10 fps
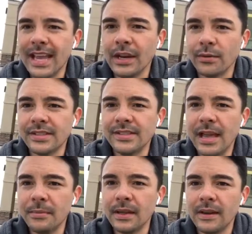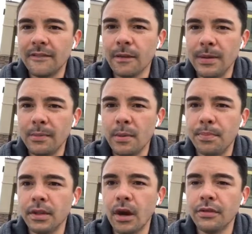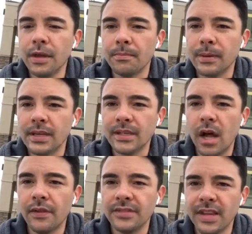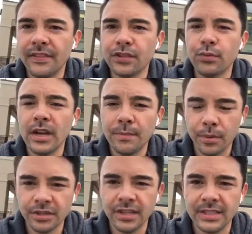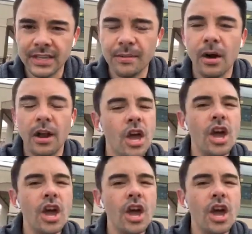any resentment from people below them because all of a sudden this random person has come on?